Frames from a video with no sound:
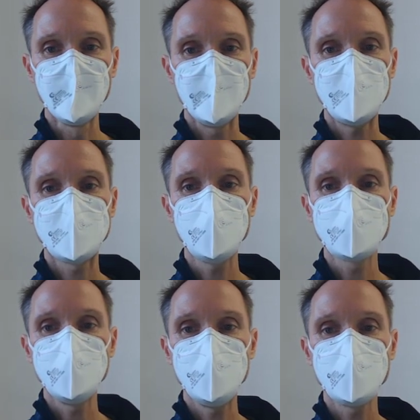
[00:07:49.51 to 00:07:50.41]
it gives
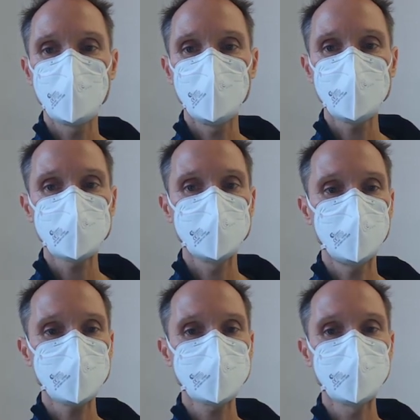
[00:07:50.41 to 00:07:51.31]
me this
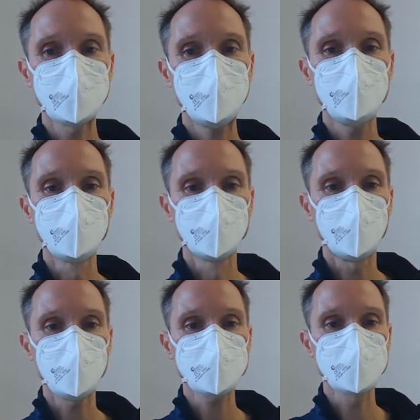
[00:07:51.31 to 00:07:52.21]
nice little input
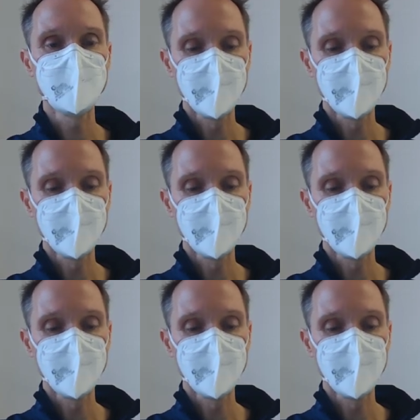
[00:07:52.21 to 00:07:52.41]
box.